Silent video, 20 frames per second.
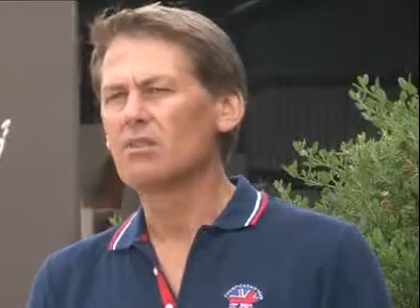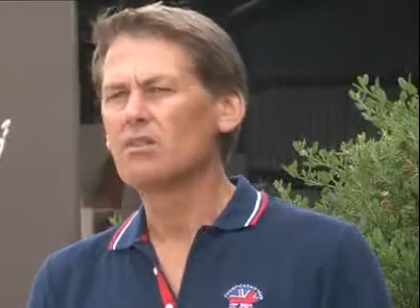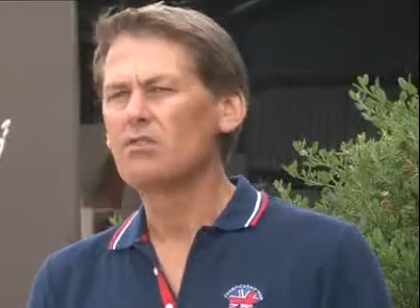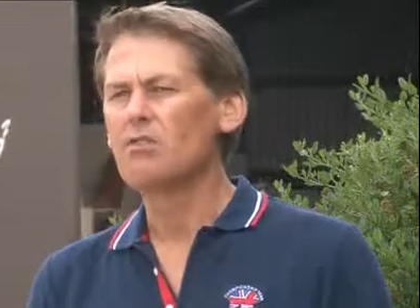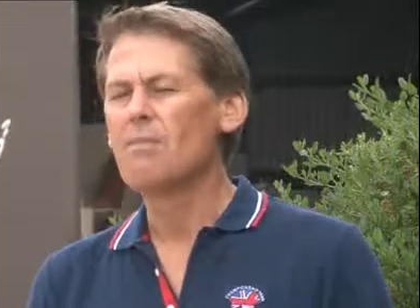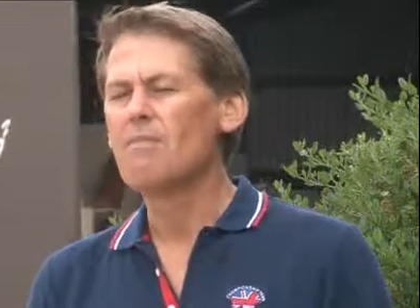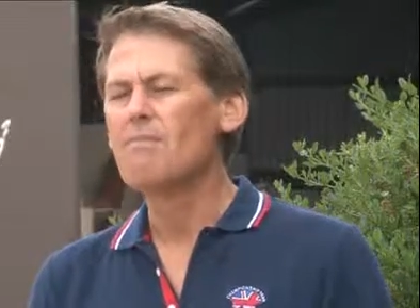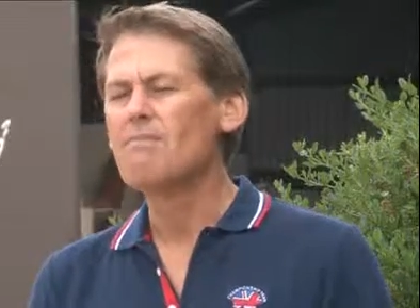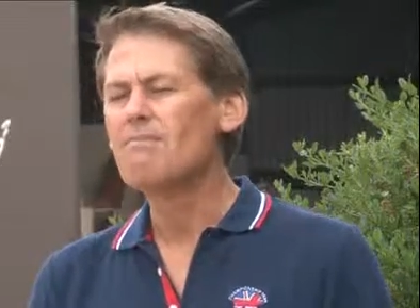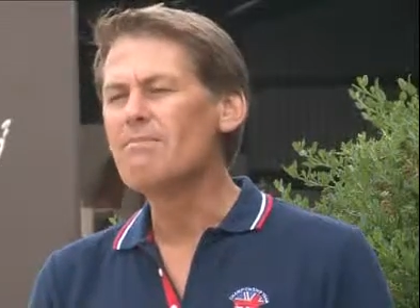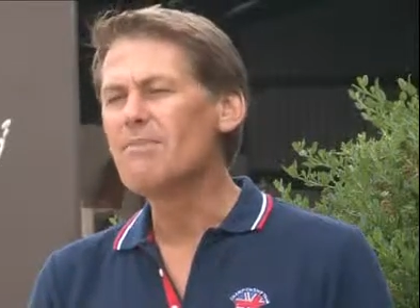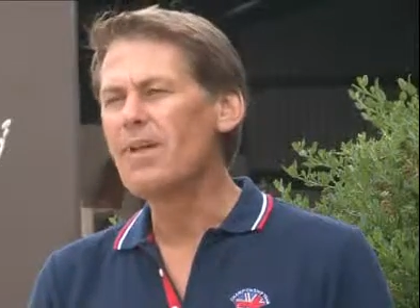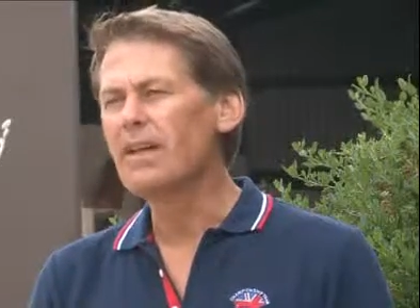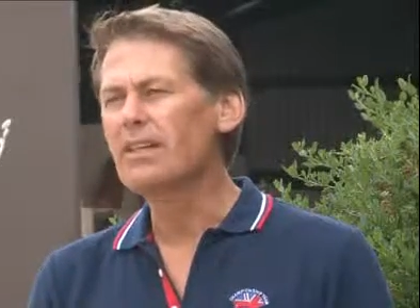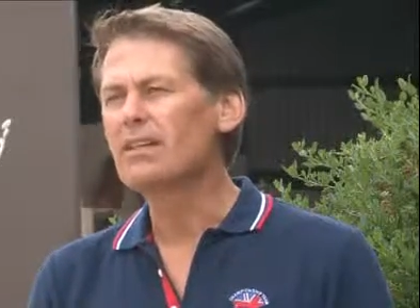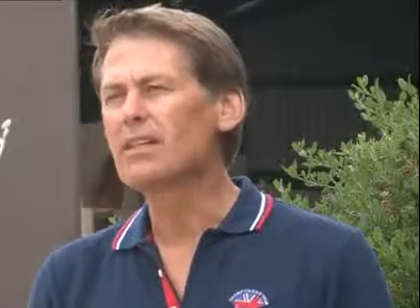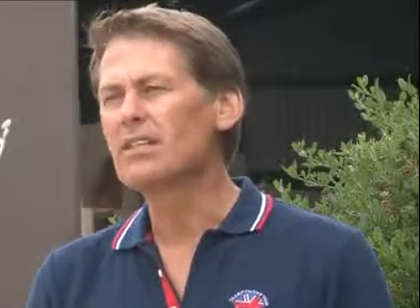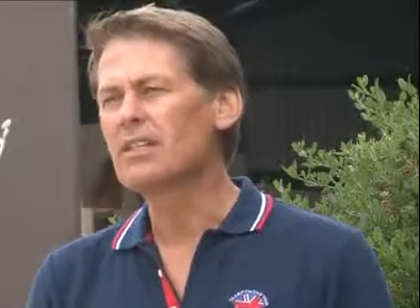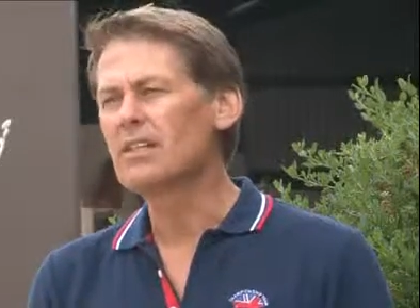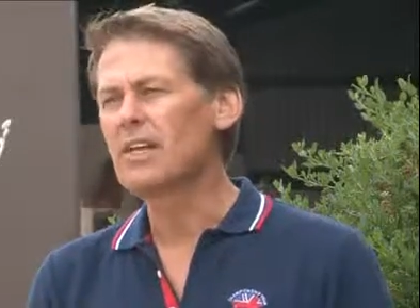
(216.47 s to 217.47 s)

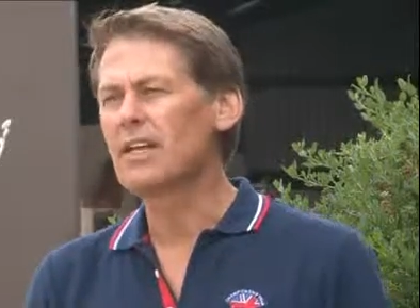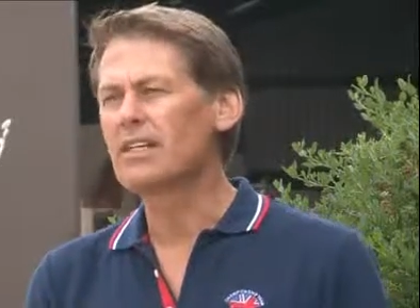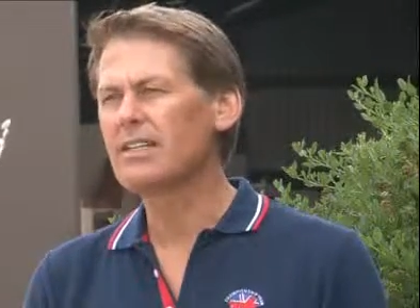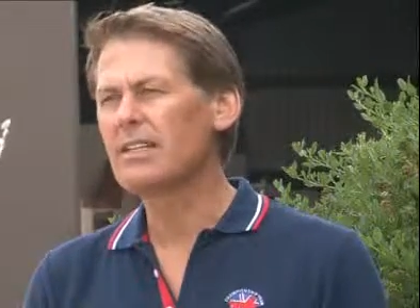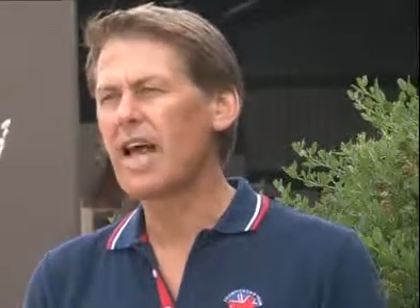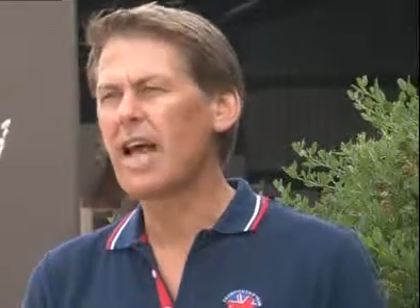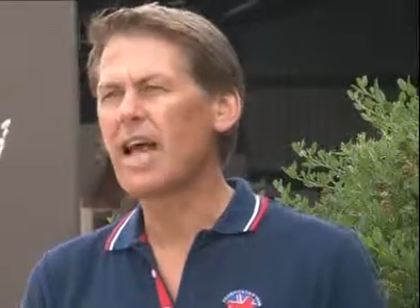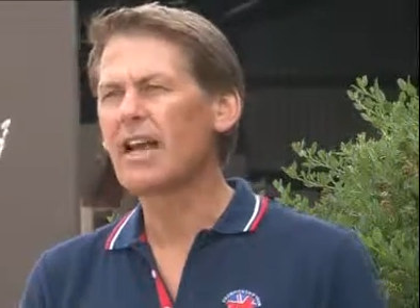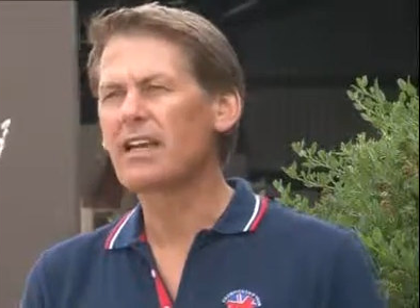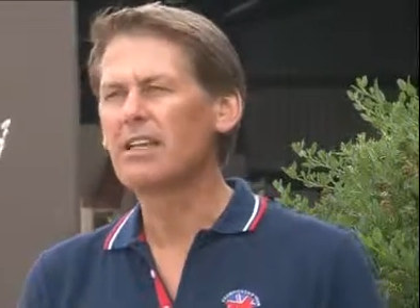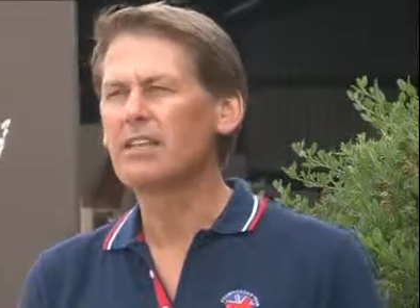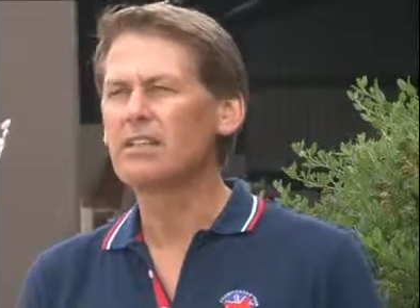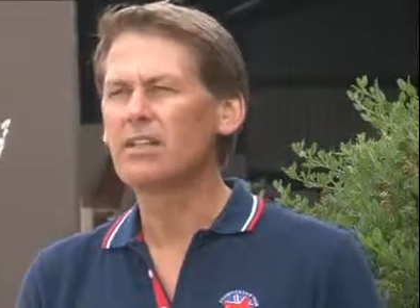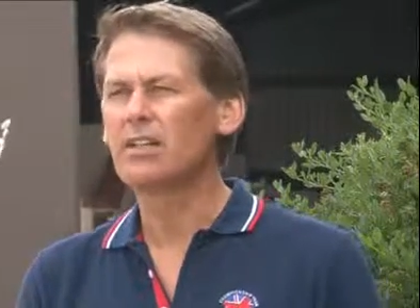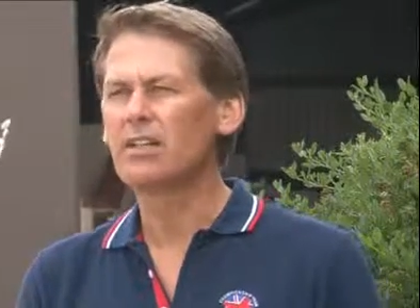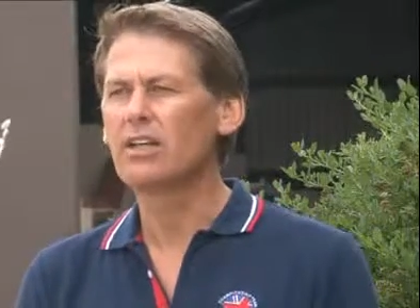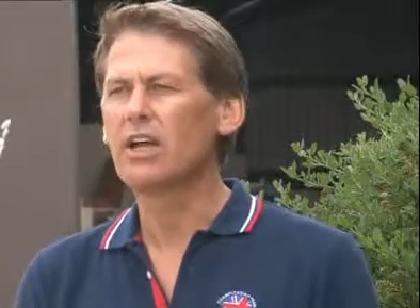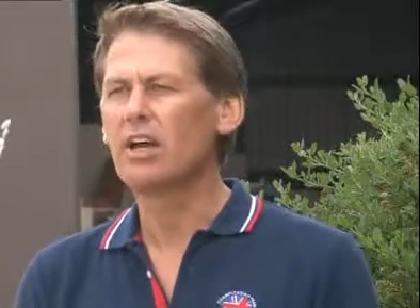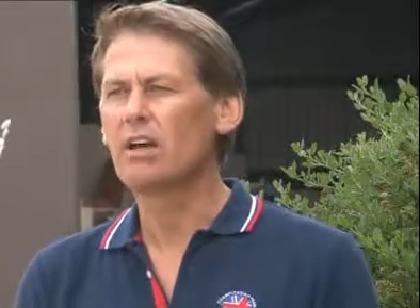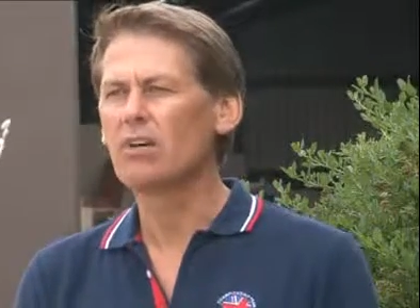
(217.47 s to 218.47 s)
tremendously
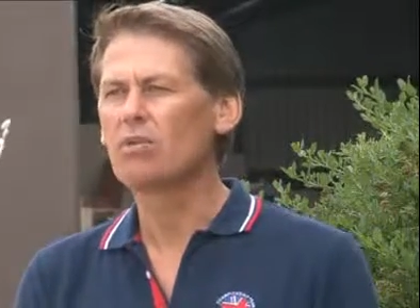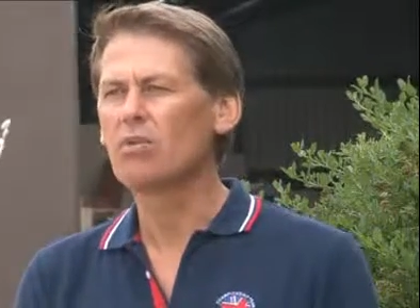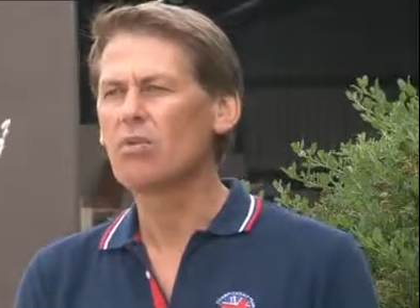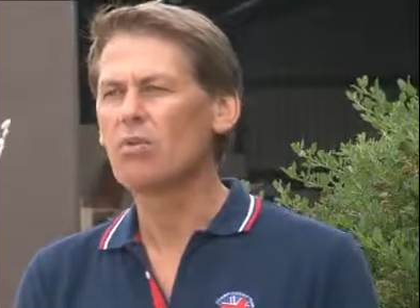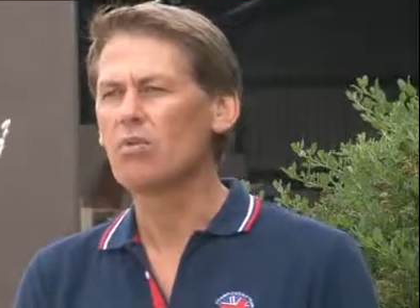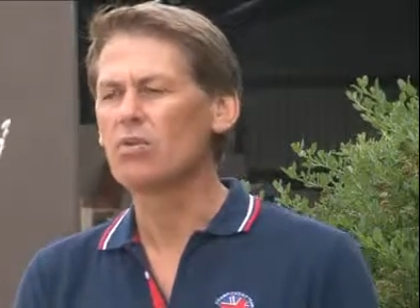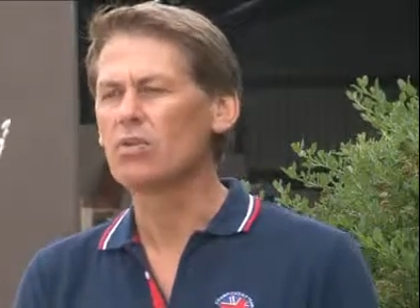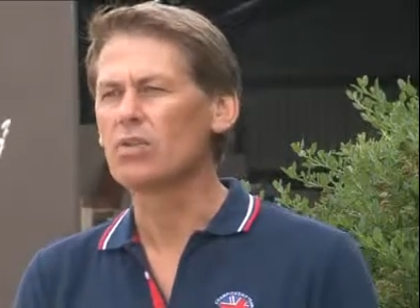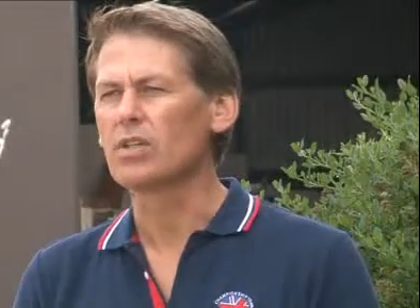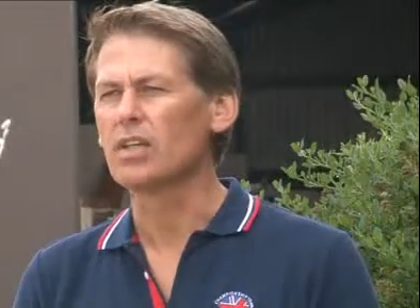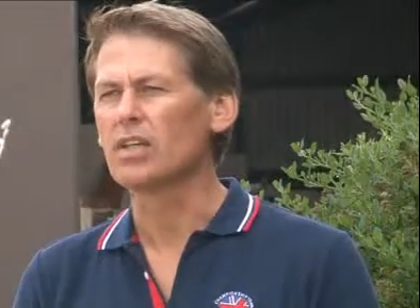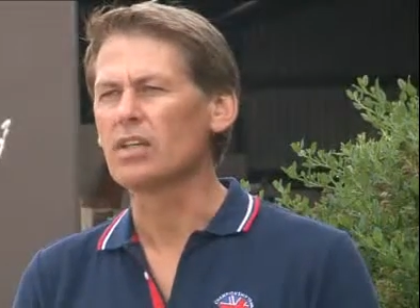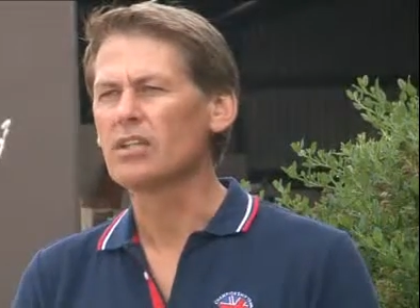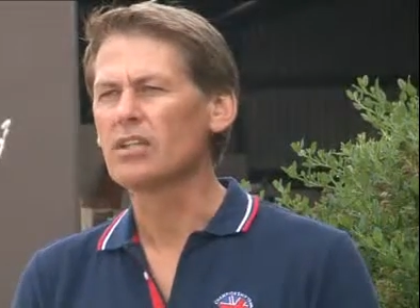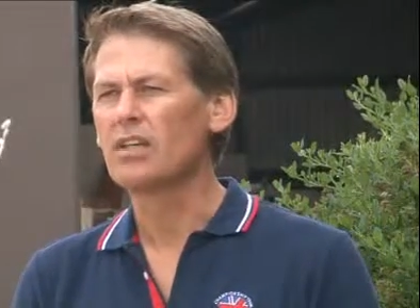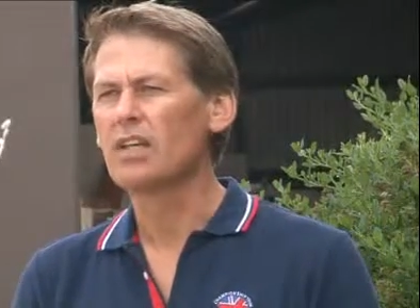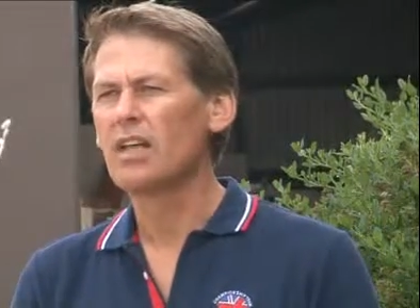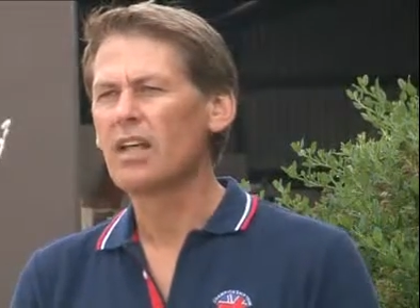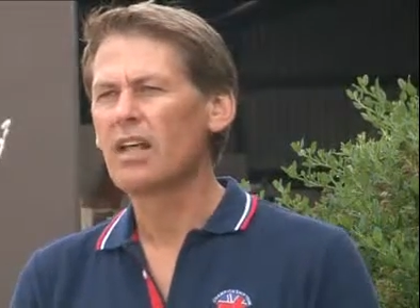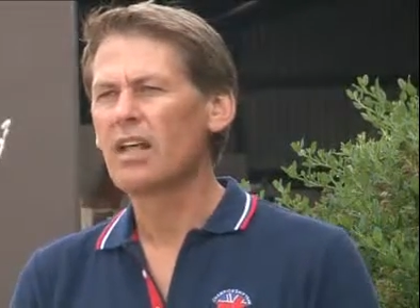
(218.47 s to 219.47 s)
talented young
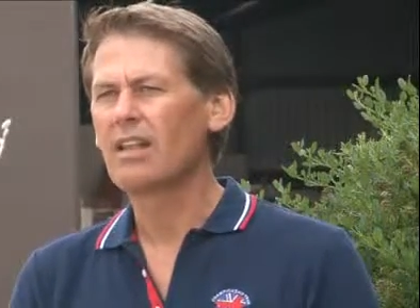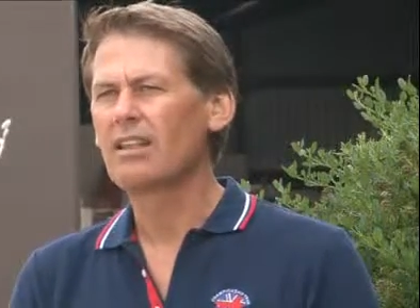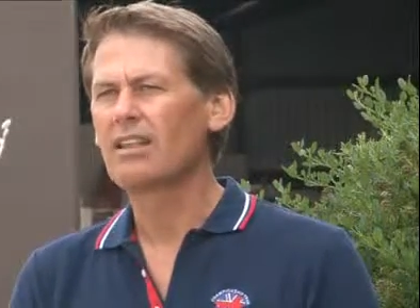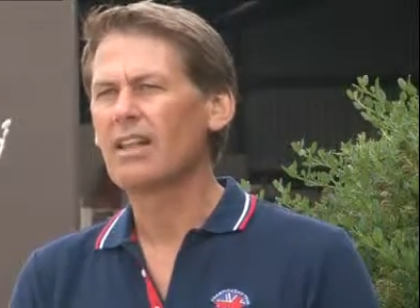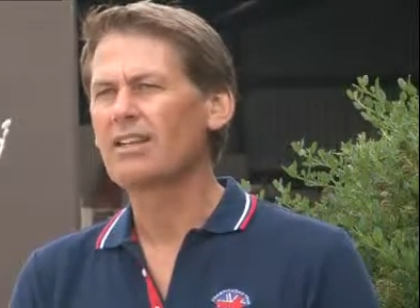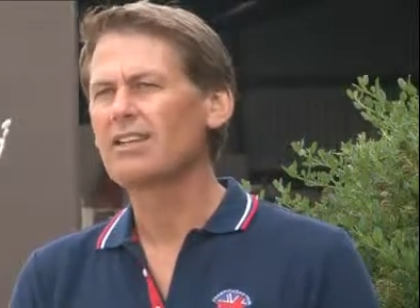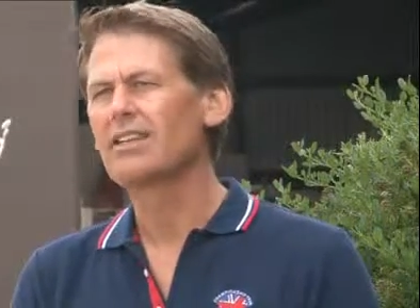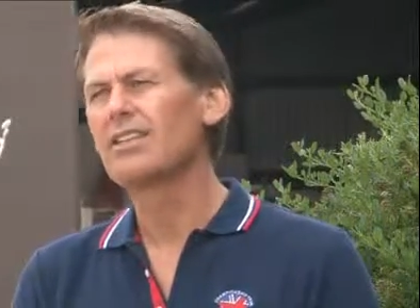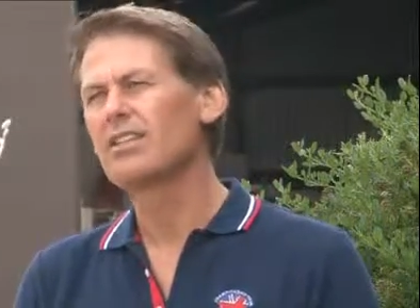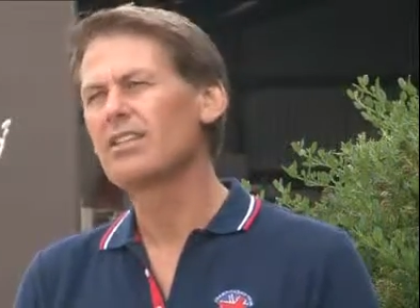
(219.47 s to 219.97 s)
horses that